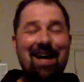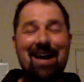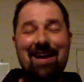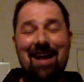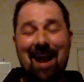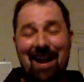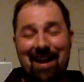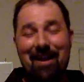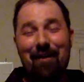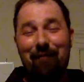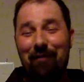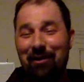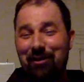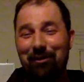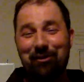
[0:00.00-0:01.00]
in any
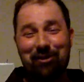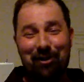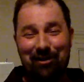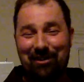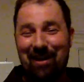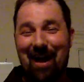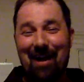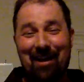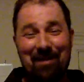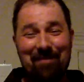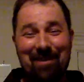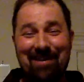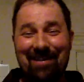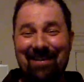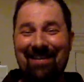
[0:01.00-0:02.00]
official church
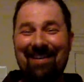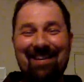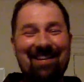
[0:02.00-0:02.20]
document,